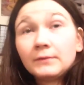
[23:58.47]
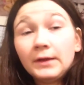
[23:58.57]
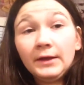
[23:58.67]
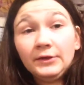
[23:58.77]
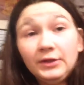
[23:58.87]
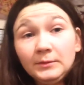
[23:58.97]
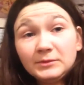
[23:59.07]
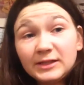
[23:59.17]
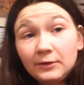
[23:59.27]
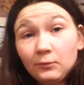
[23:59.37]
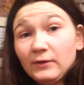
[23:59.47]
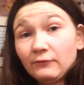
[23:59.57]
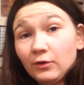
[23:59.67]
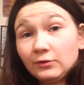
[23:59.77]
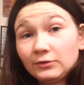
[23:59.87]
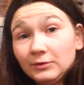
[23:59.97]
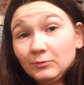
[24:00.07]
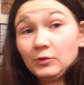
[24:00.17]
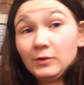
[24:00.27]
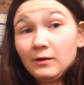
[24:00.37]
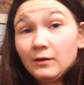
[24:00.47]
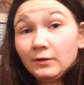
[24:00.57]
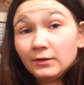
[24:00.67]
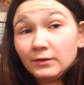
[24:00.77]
I think I'm staying awake for a long time, aren't